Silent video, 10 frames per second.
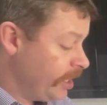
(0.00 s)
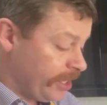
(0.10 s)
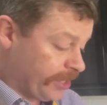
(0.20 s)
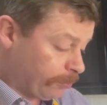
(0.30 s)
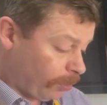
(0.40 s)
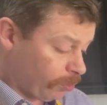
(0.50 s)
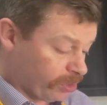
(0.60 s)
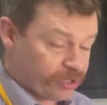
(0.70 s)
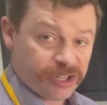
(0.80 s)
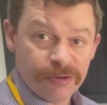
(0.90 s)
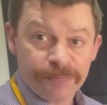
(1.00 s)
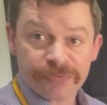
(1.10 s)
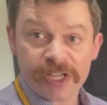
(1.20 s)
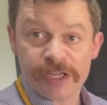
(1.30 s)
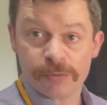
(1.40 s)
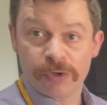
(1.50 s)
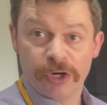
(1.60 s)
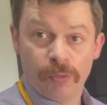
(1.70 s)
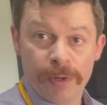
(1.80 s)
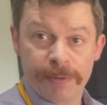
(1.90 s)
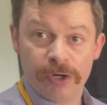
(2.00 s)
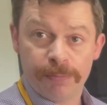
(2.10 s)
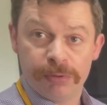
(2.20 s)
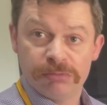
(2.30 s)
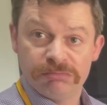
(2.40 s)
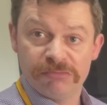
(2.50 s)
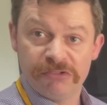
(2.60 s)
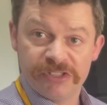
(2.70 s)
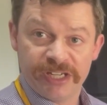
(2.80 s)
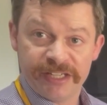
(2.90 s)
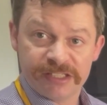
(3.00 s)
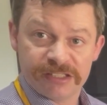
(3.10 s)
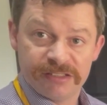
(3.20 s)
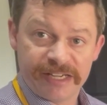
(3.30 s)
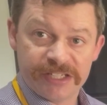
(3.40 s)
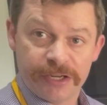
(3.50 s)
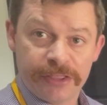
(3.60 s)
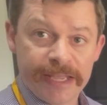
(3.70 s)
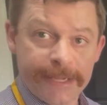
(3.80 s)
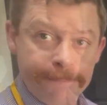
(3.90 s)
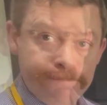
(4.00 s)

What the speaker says: And then what we're going to do is we're going to whip it up until it's nice and thick.